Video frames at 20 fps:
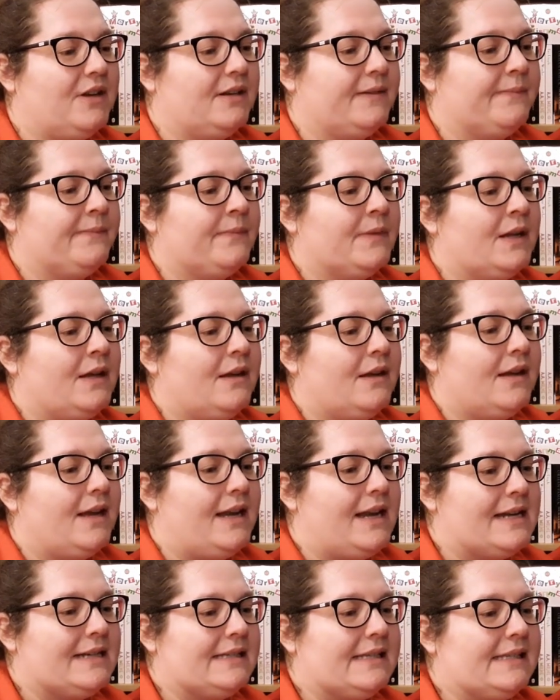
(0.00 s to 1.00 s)
a NASA
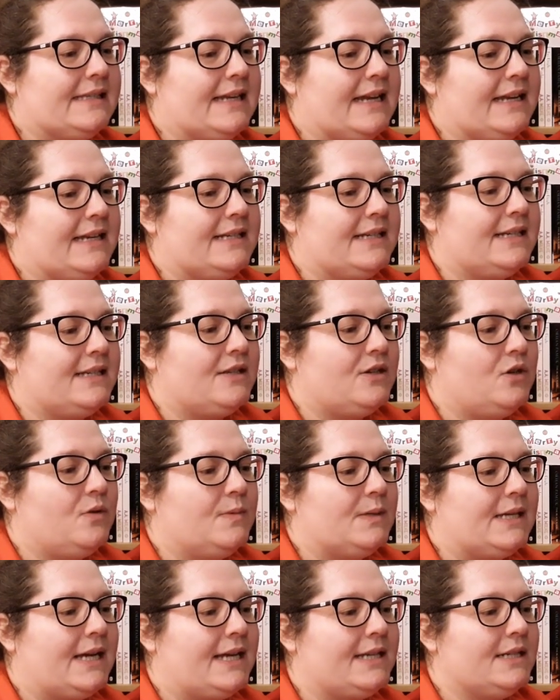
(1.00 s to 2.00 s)
scientist who was heading
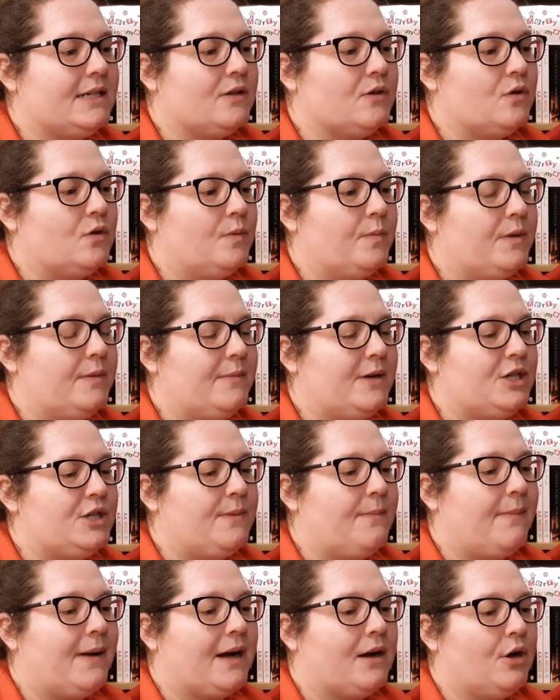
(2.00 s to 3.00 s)
up the mission back on
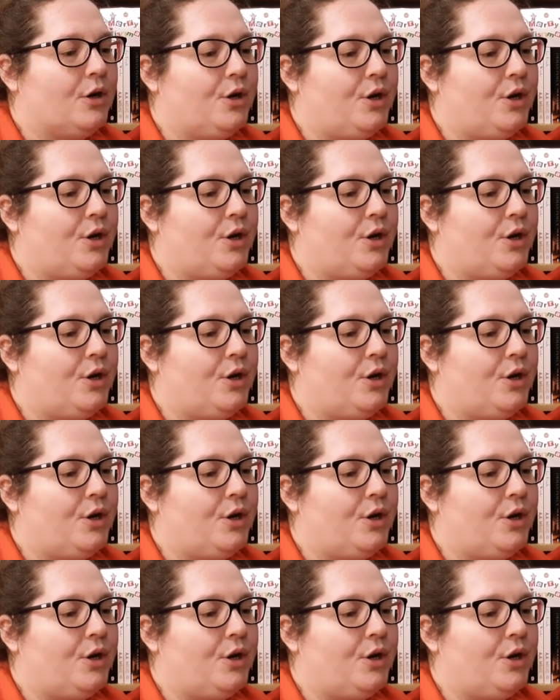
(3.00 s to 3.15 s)
Earth.